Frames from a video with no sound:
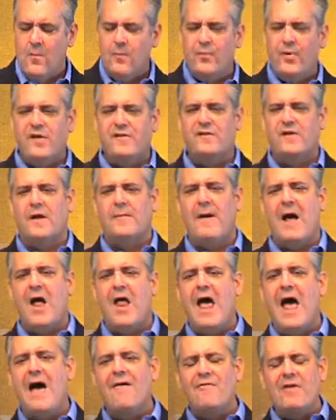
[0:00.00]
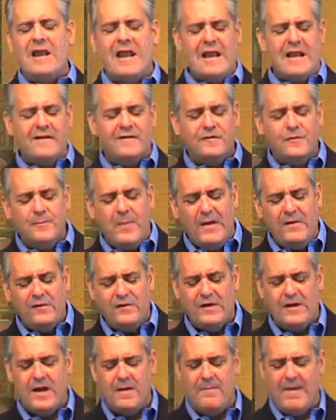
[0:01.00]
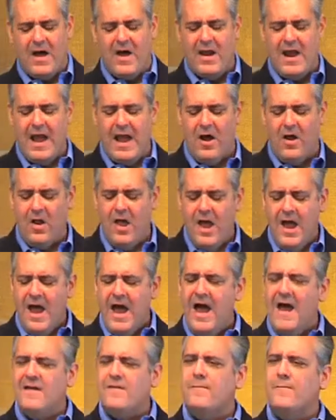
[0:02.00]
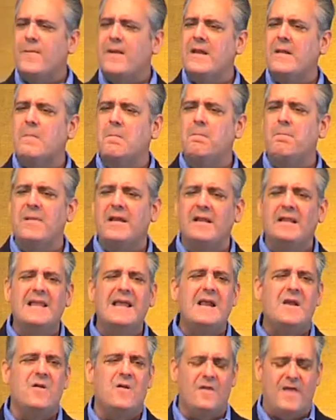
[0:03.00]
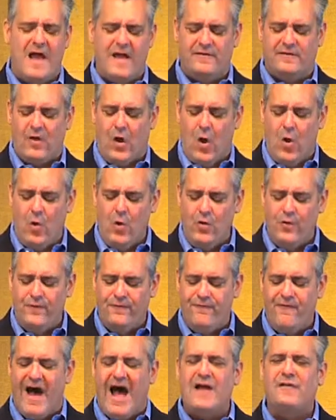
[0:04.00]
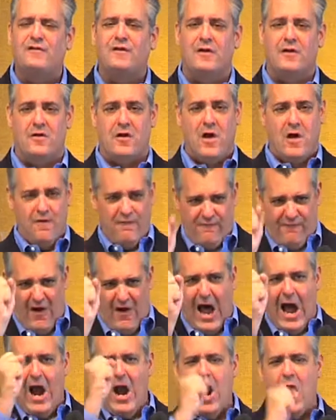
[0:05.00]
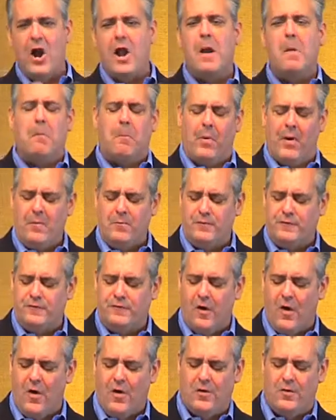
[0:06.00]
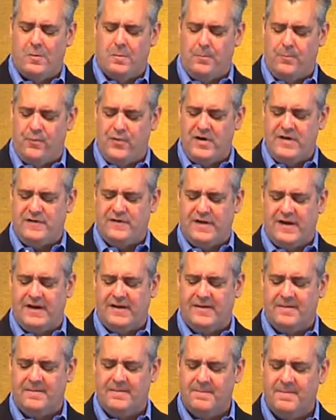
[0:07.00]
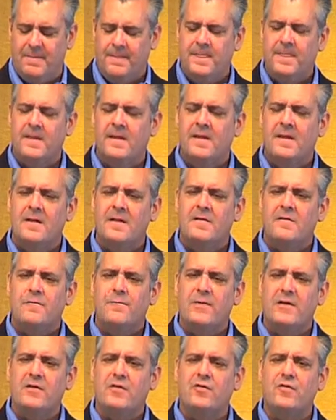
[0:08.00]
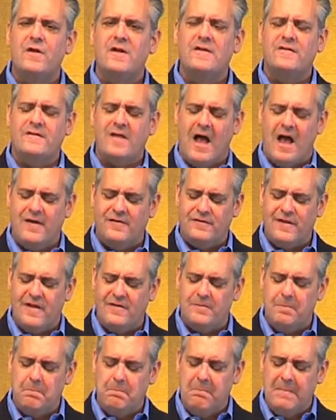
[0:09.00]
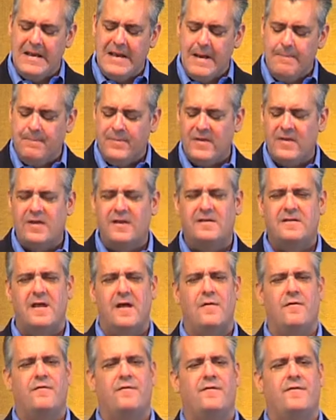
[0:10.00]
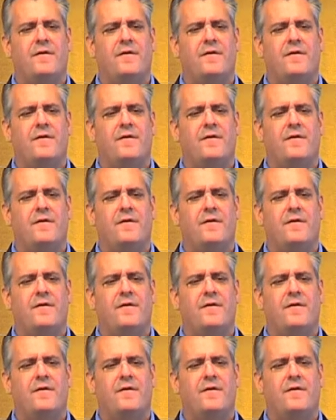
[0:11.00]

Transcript: preaching about heaven and especially about hell has been belittled as old fashioned fire and brimstone preaching. It's been criticized as manipulative,